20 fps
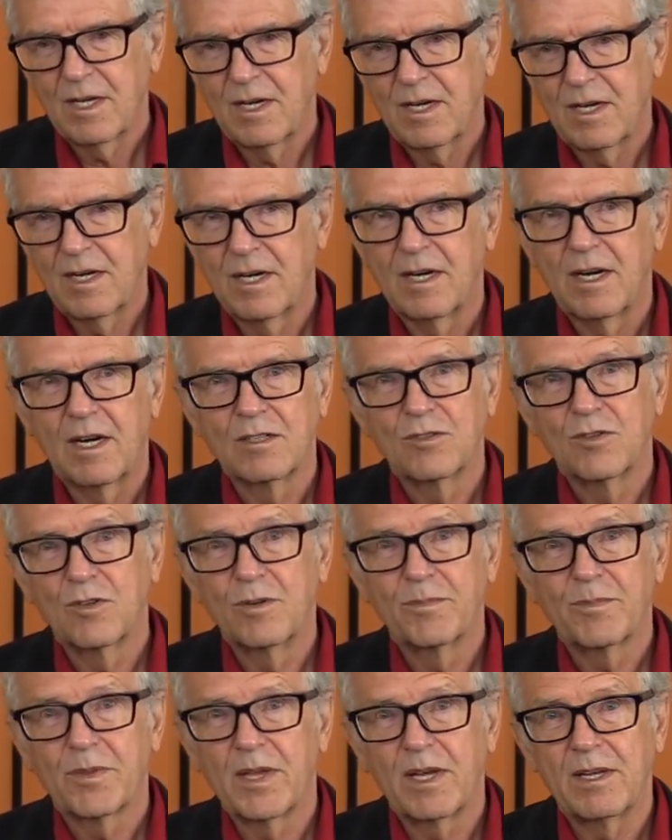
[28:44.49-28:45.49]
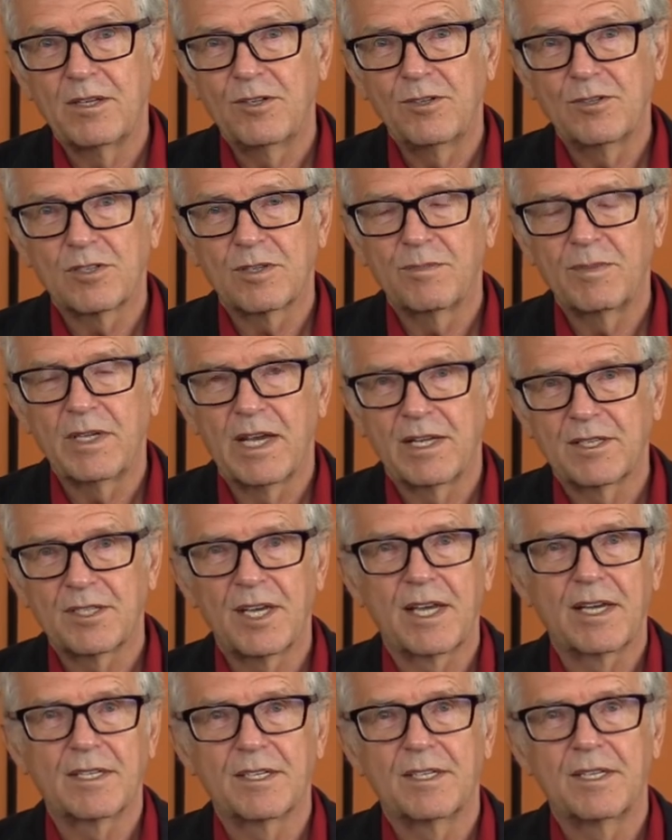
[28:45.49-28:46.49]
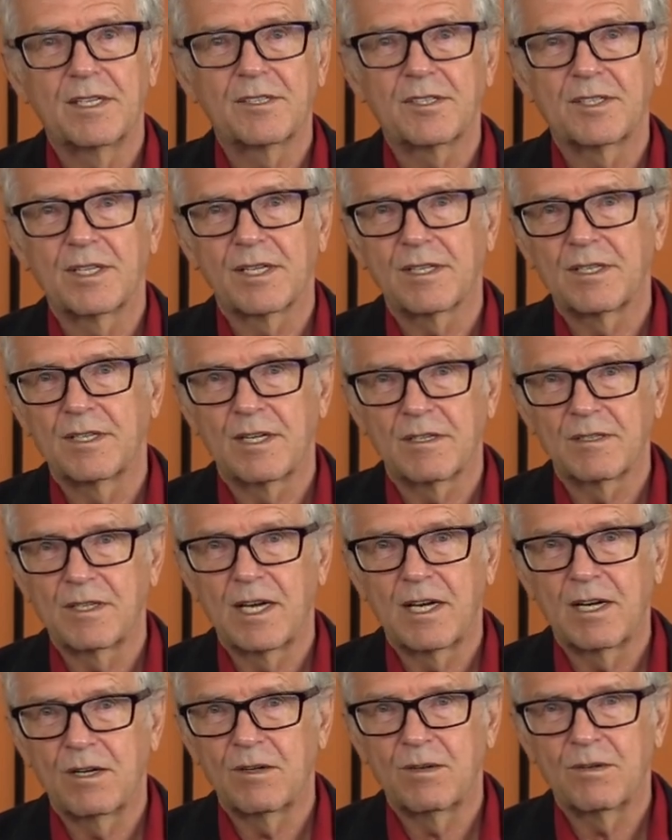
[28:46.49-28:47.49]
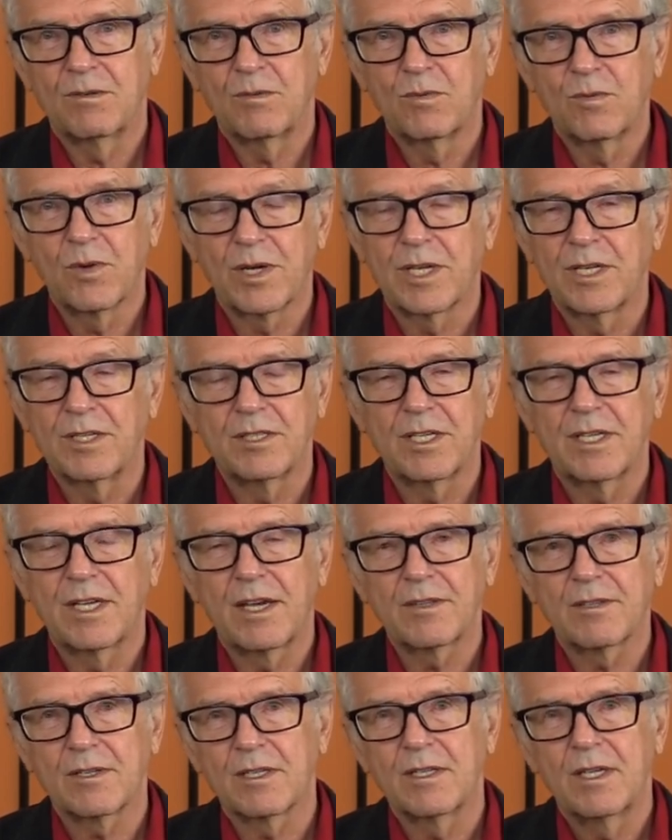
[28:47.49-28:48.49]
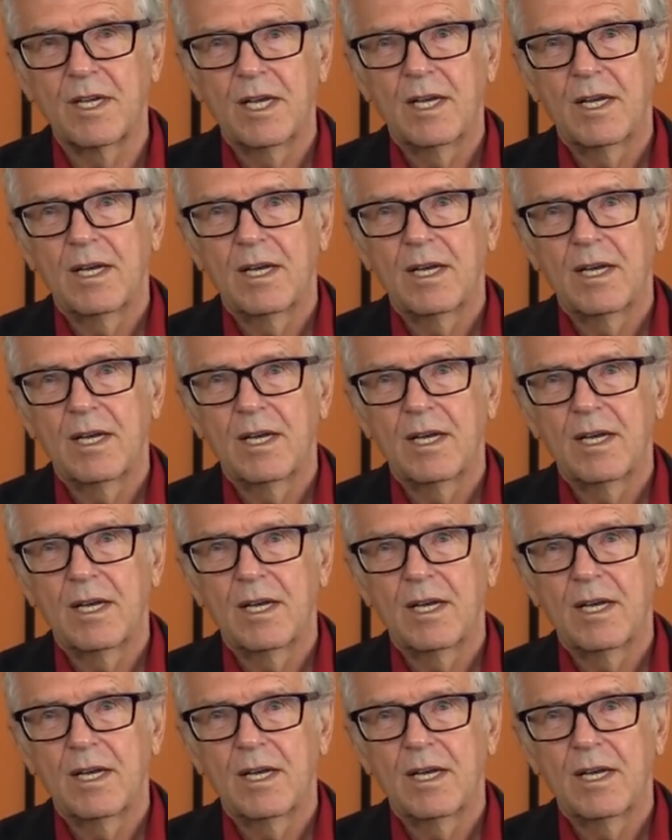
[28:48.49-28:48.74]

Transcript: a group that used to be antagonistic and are now working together,